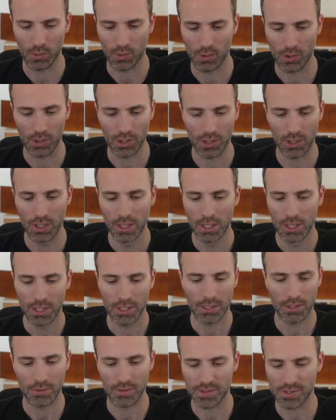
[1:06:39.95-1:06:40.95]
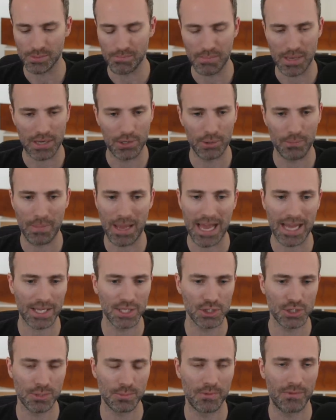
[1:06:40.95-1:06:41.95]
or you know, there's a better
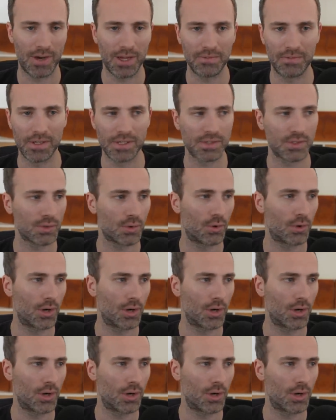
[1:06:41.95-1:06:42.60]
package to provide this,